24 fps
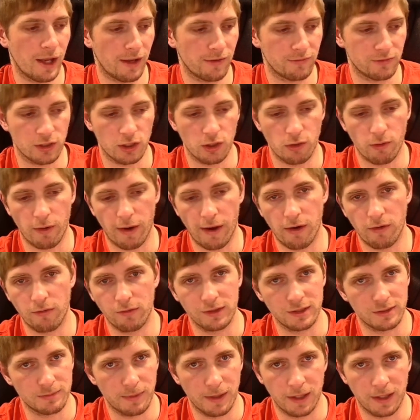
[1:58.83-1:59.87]
have to go out
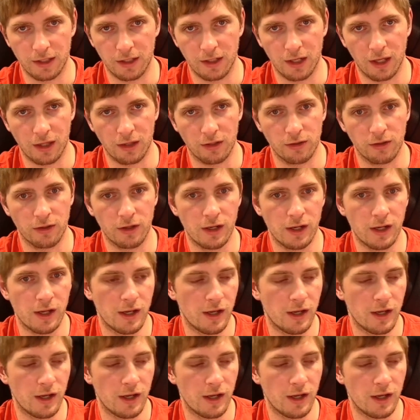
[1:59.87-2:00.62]
and spend another